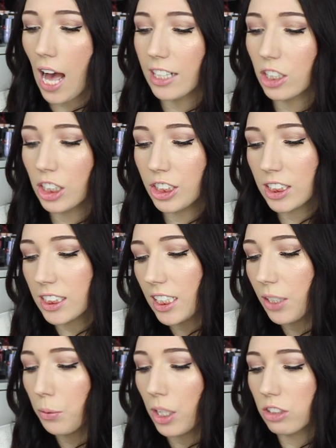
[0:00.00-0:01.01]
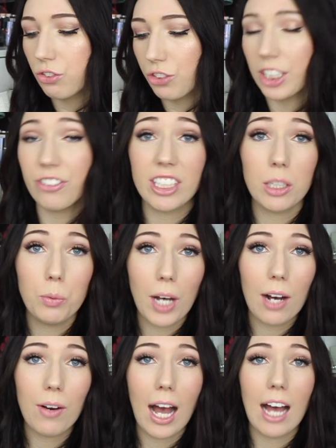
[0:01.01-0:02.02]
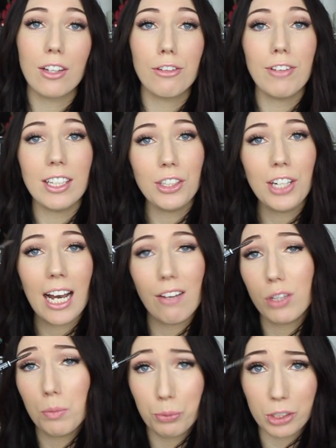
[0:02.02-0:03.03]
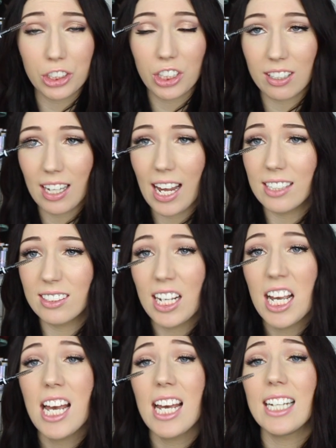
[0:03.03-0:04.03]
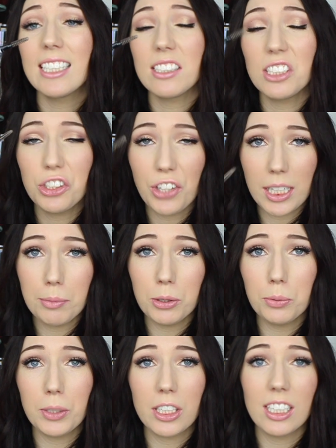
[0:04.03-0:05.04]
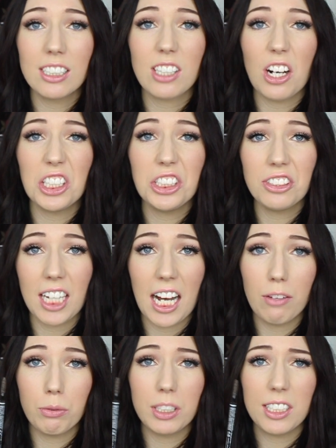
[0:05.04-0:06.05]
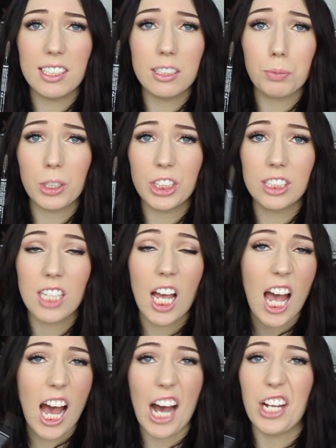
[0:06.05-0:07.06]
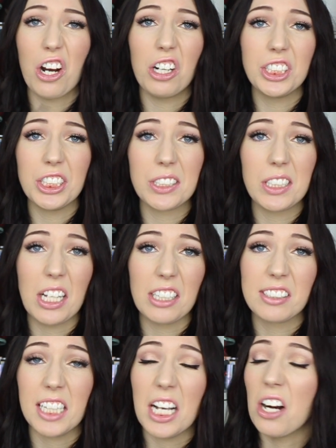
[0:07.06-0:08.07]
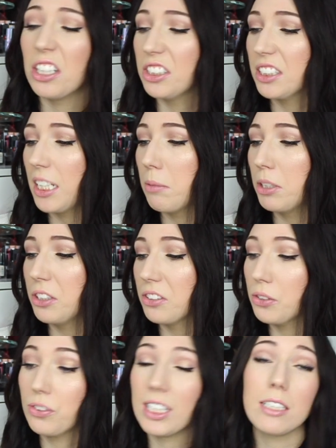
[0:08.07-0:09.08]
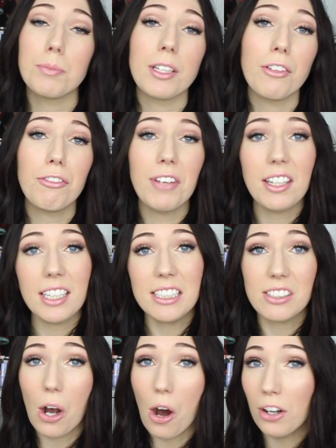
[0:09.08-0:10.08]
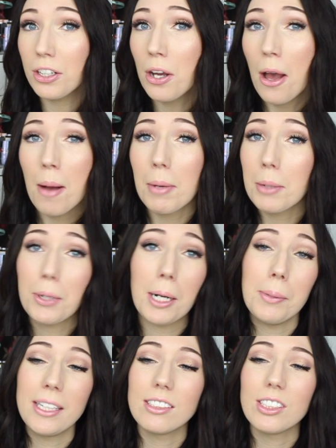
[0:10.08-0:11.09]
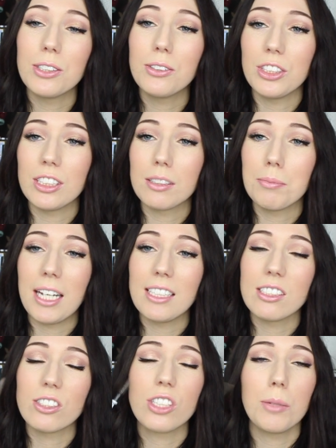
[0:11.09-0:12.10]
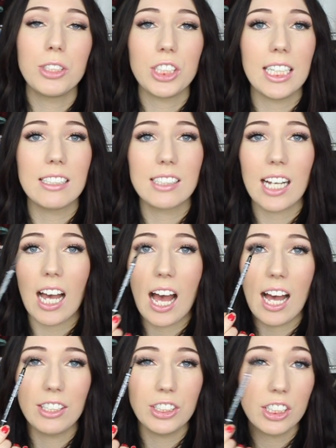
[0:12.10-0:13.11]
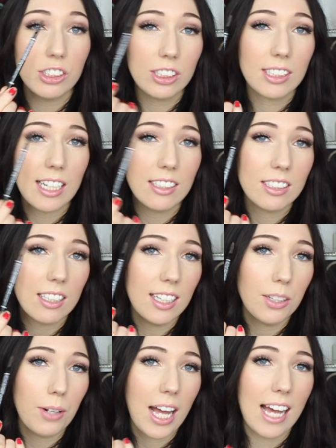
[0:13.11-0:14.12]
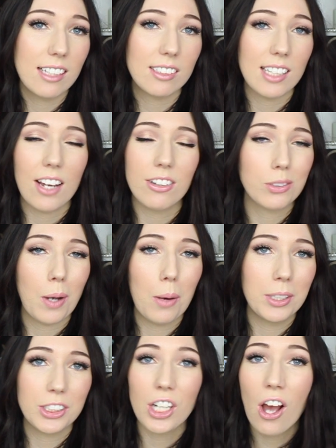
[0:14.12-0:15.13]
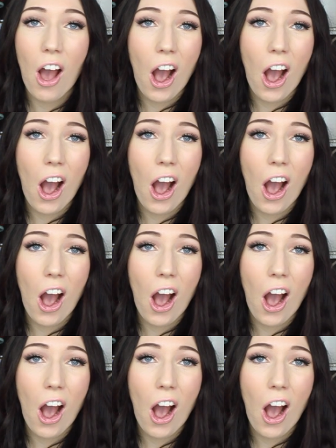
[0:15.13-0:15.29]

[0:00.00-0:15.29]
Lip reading: and I just think it works really, really well. And the fact that you have the brush on the end is incredible, because I used to have one of these brushes and I just lost it. I just keep losing all these, but the fact that it's on my brow pencil just makes it so much easier, and you can just get into the little hairs there as well, which